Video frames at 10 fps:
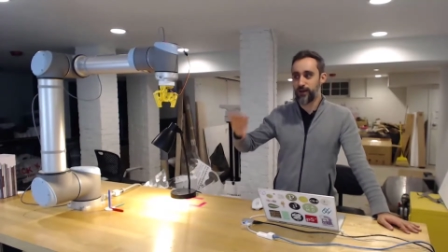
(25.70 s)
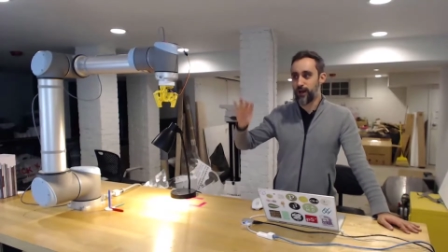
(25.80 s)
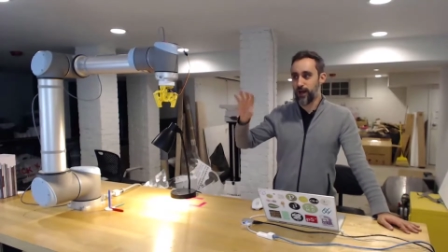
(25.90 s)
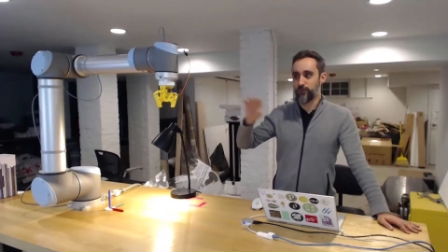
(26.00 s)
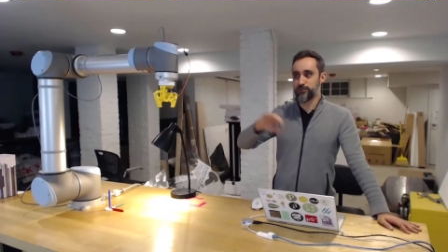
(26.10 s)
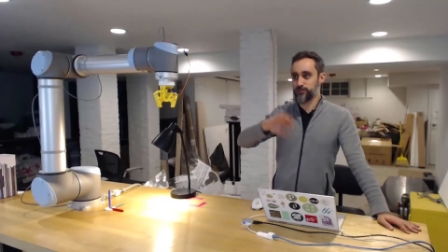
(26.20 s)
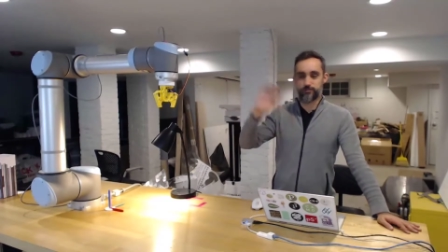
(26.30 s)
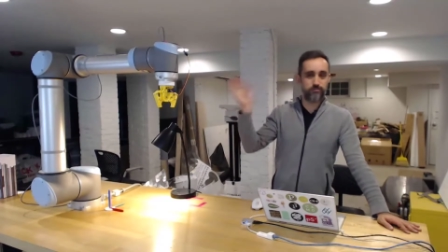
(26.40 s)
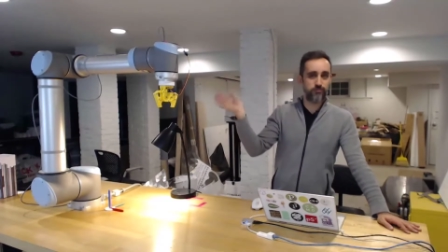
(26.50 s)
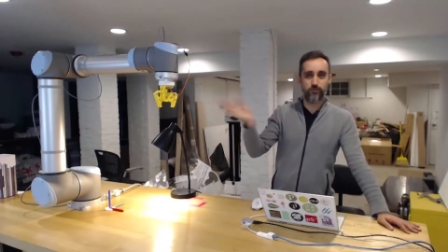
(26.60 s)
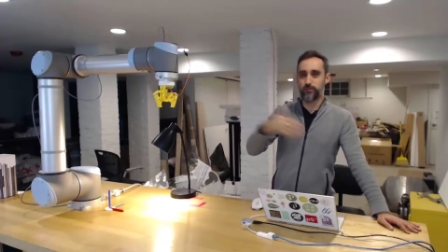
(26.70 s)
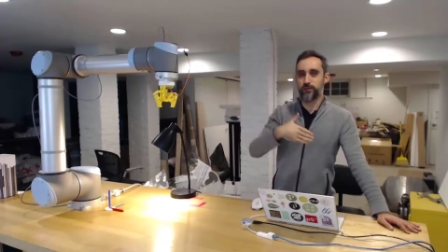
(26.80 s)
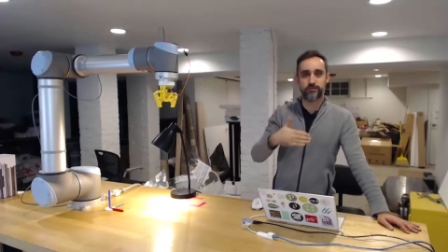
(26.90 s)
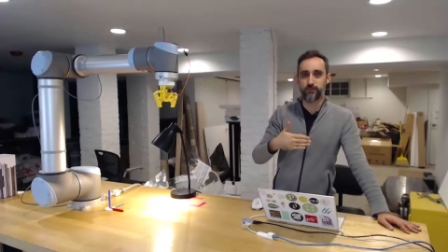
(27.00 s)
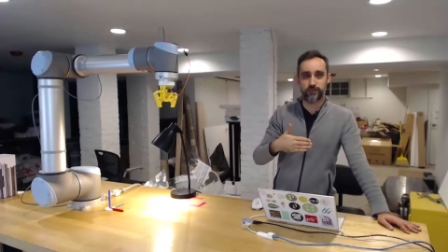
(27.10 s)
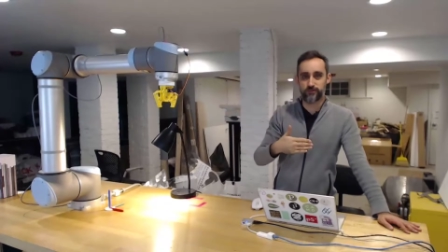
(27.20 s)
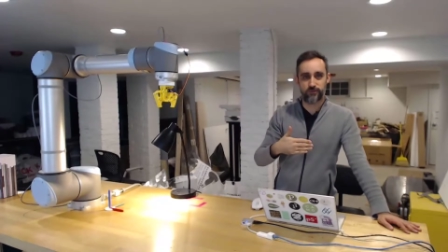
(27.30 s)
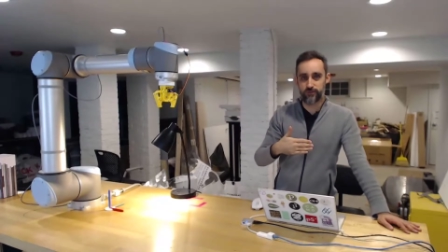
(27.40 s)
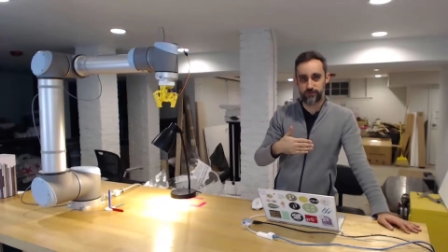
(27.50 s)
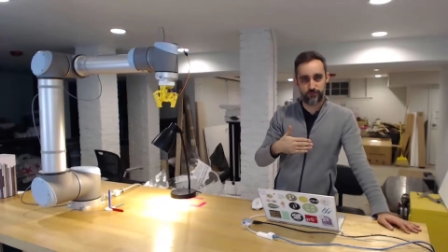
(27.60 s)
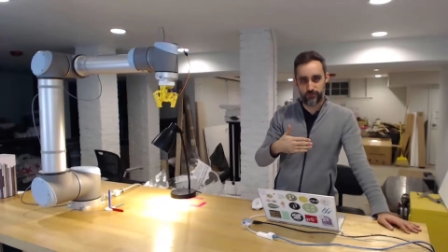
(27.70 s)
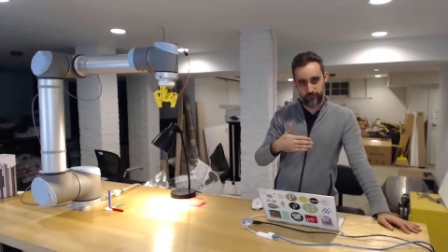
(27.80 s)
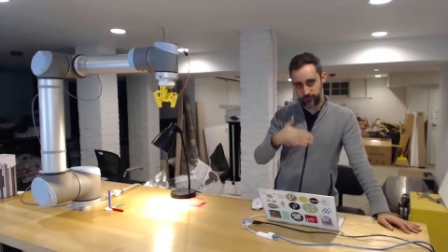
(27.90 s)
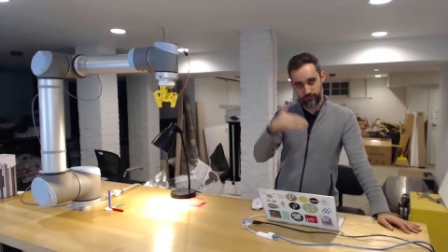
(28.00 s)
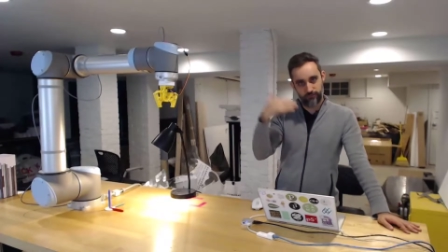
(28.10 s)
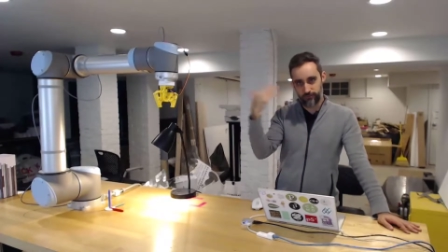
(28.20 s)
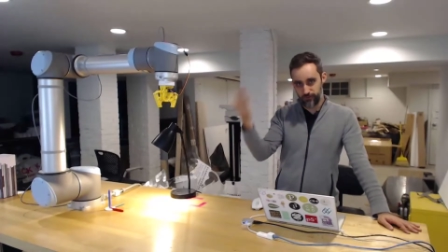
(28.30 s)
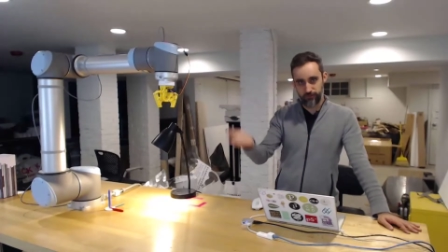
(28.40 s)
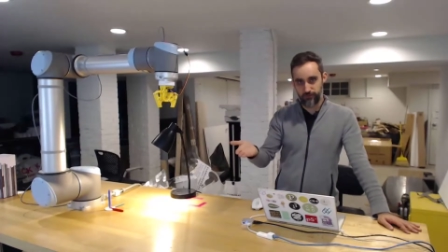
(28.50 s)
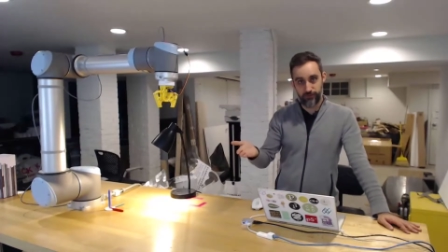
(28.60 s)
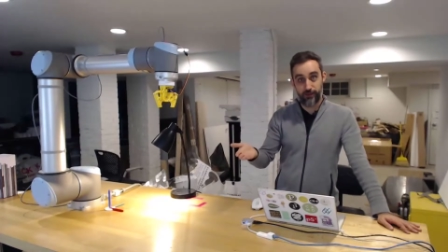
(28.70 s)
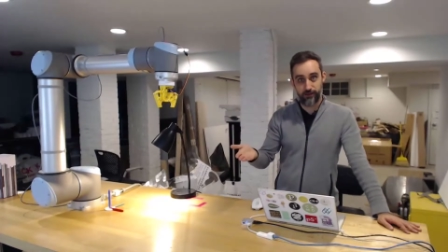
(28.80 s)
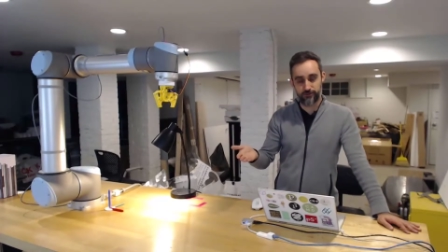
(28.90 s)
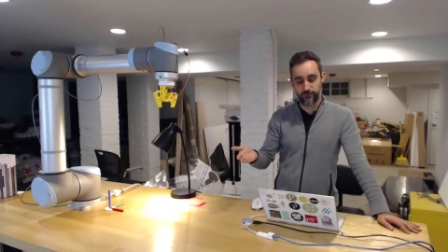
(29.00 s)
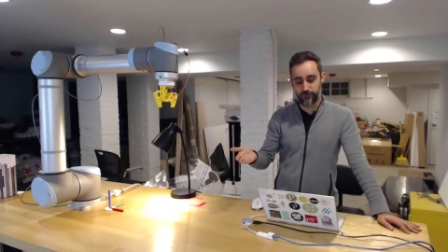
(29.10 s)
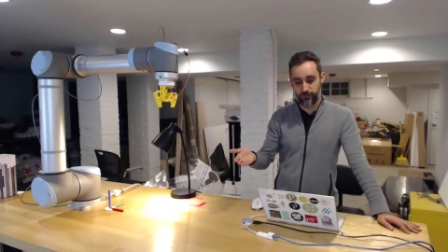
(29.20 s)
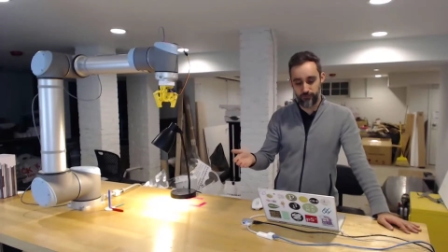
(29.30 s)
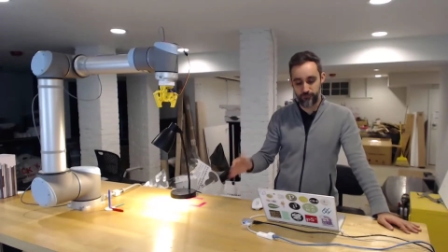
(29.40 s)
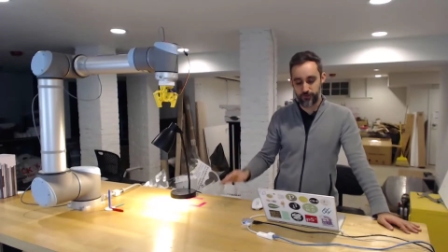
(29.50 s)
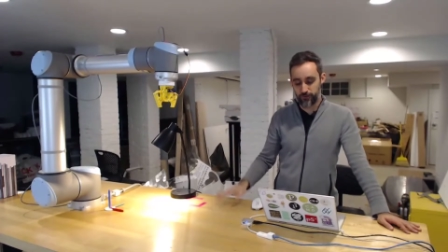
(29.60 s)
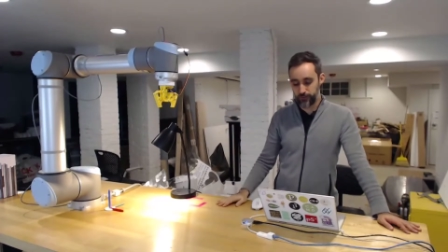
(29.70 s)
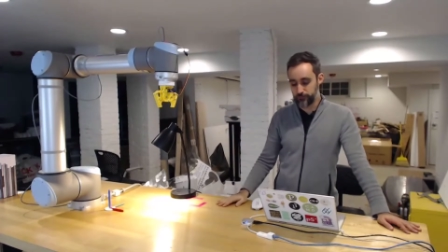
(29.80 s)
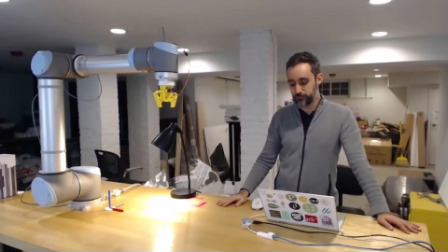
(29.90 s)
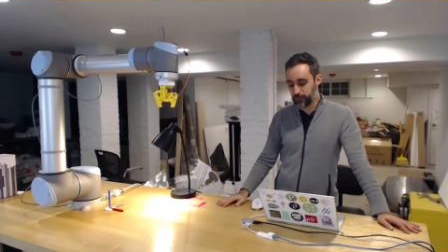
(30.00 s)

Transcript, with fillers: I will just replace all these videos with uh, the actual thing, alright?